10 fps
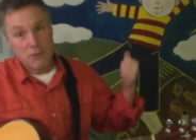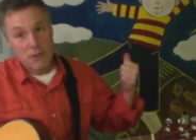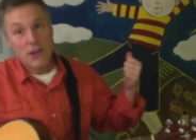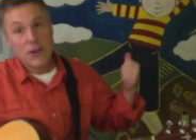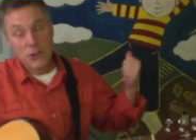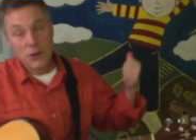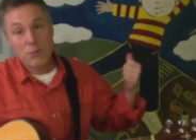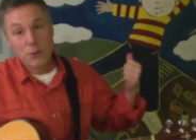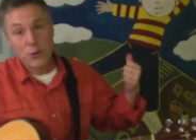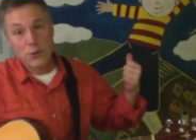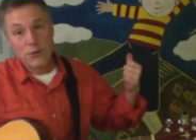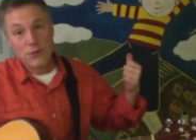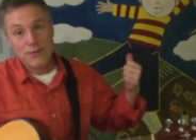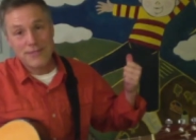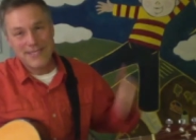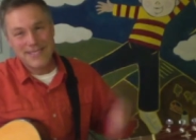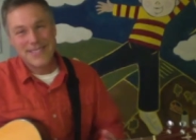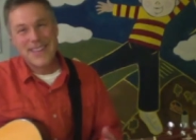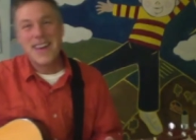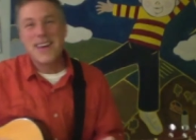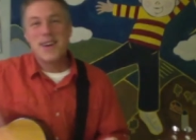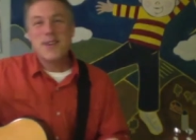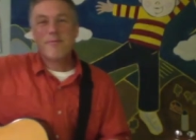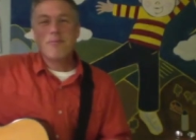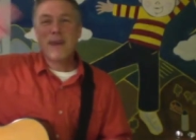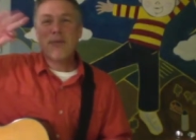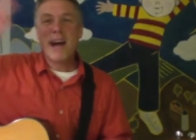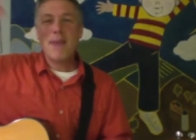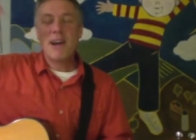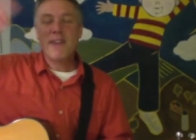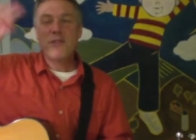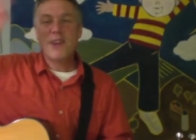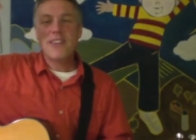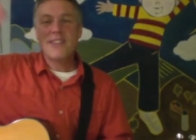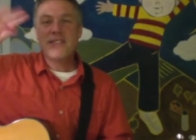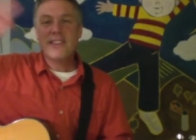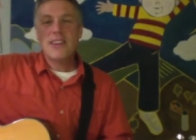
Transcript: There's your proof. Bye-bye, my friends.